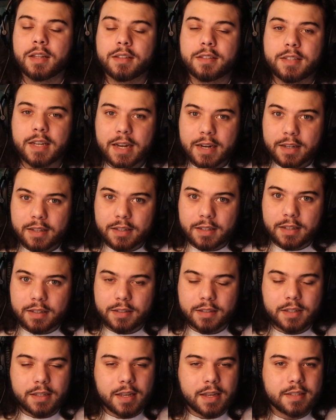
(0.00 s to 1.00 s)
Tangela
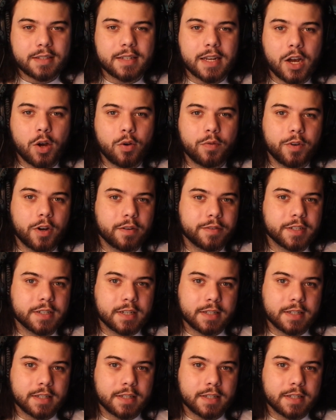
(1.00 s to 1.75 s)
has now evolved into